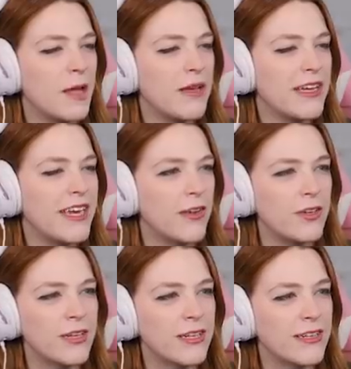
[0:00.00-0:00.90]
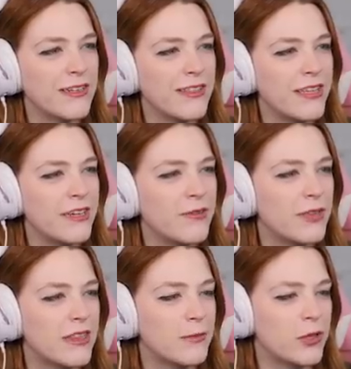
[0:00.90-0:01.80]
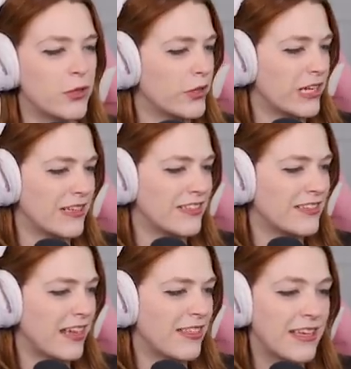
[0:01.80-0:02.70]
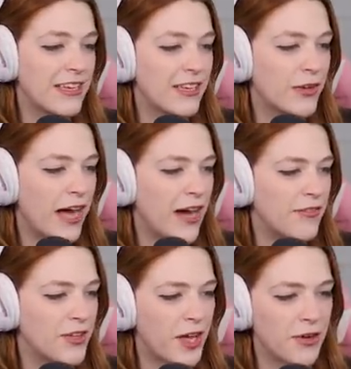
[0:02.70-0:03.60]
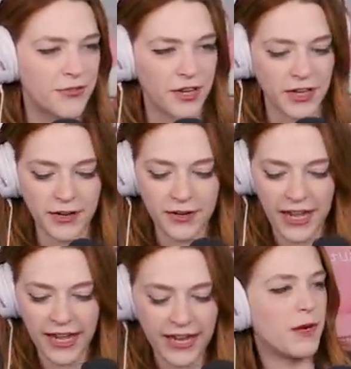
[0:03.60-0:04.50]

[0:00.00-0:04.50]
Clement, now you can live with the McCurdy's. I think you'll have a lot of fun, okay?